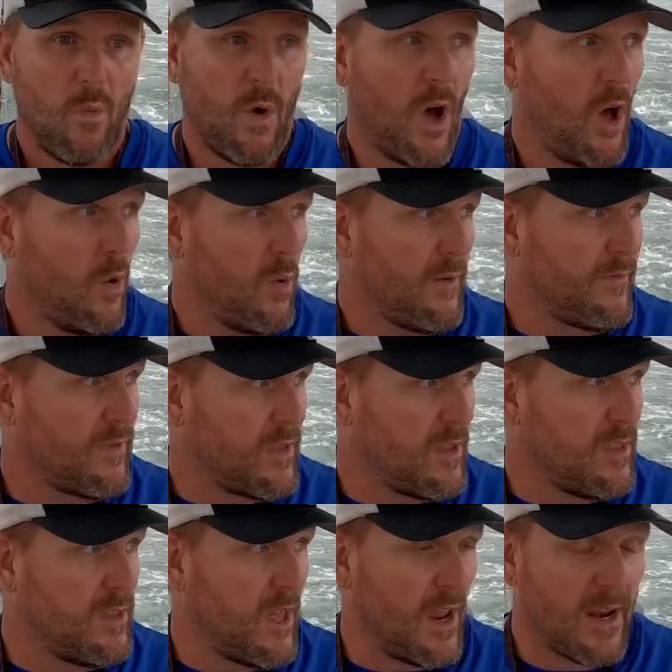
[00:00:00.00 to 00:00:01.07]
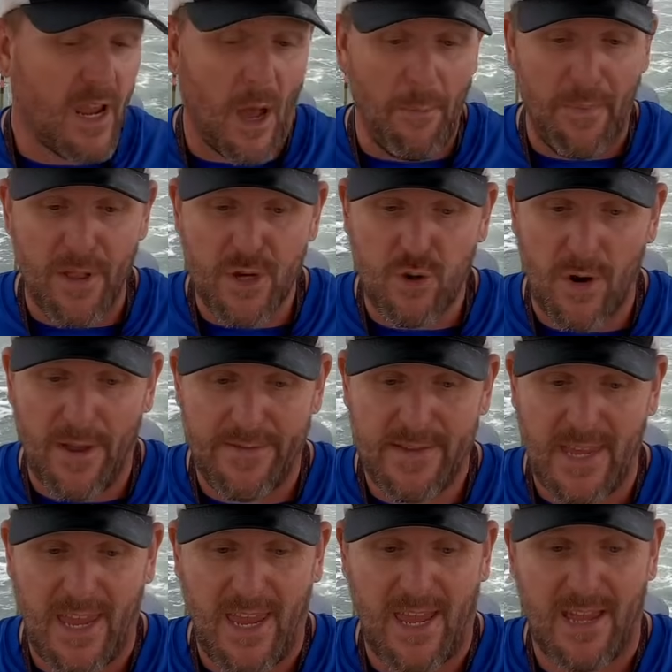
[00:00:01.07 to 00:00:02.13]
Well, we've done a couple of
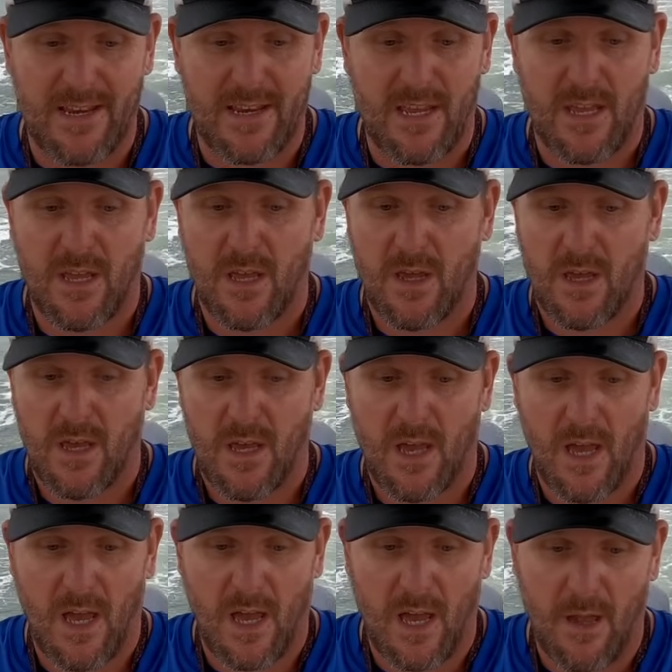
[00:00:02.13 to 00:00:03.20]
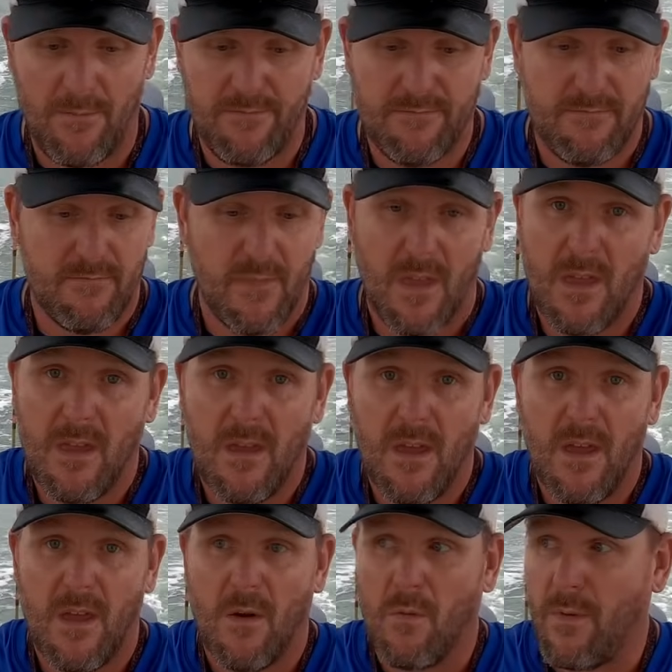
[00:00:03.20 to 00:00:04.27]
drifts, and uh,
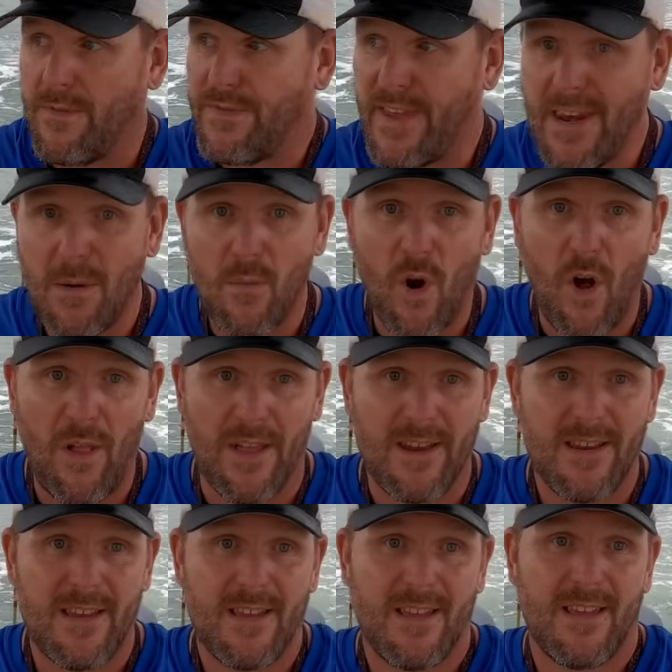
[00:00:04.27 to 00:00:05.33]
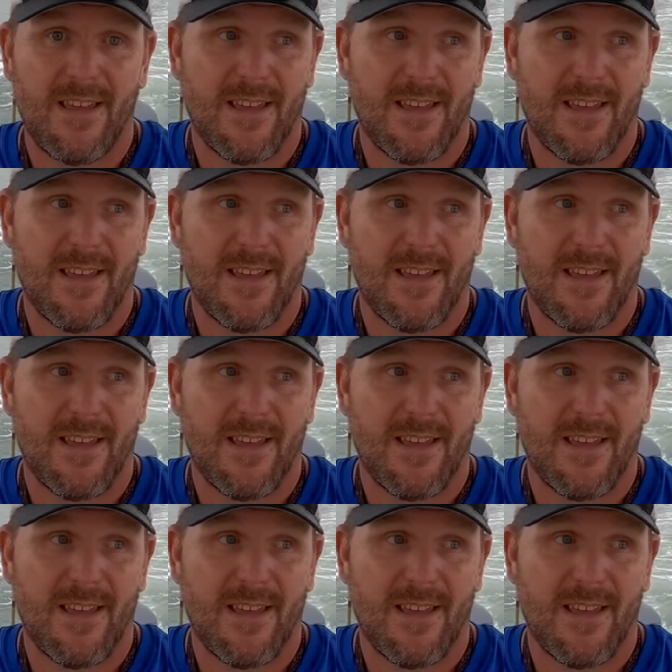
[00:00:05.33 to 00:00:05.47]
we've seen them rolling.